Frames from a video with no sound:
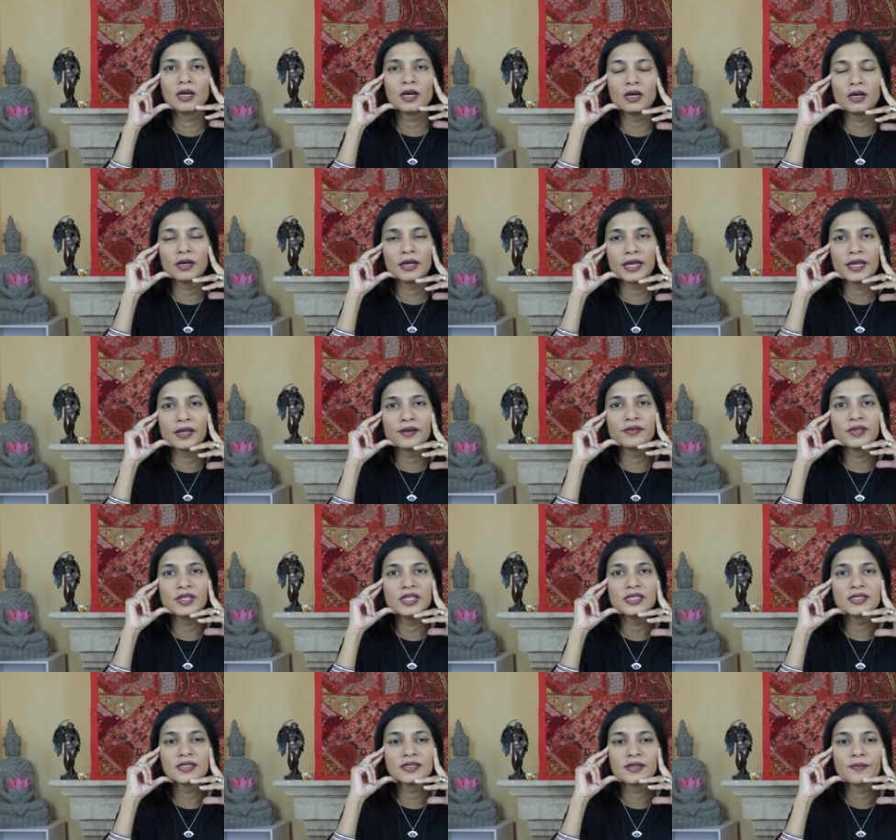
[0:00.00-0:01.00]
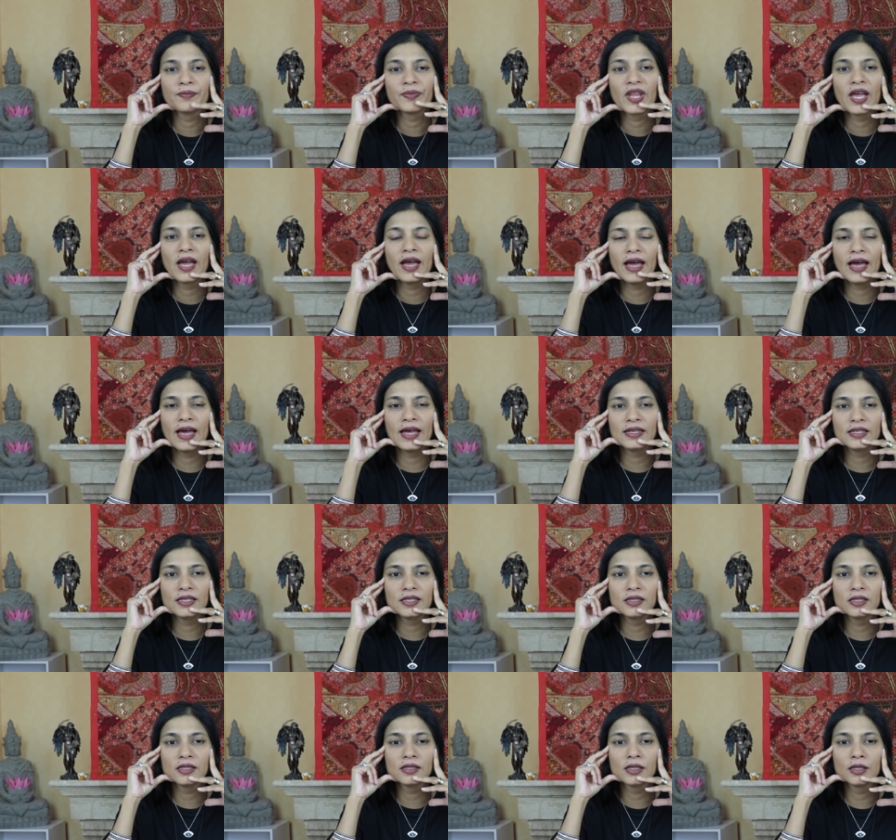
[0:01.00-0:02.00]
uh, aries and
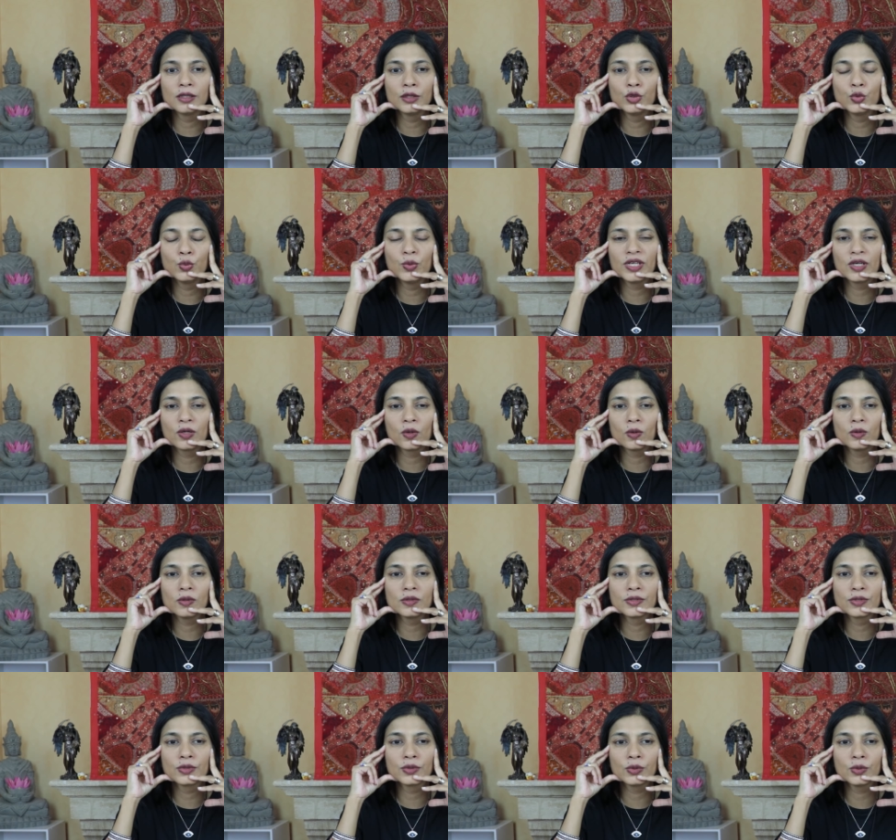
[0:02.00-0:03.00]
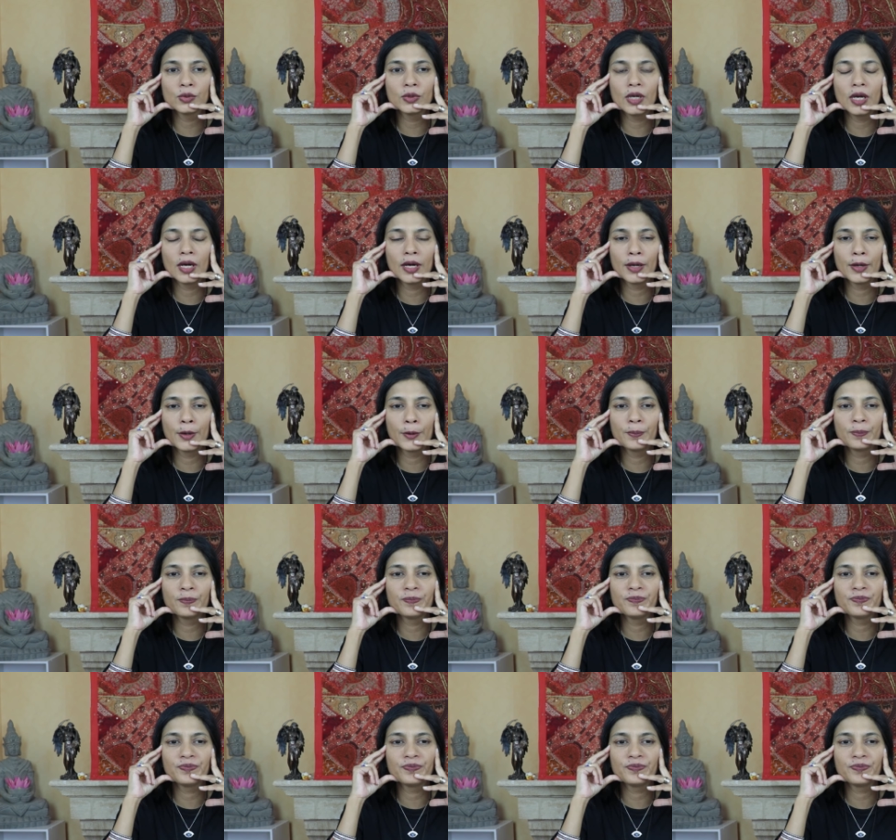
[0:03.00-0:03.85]
in the third week also um,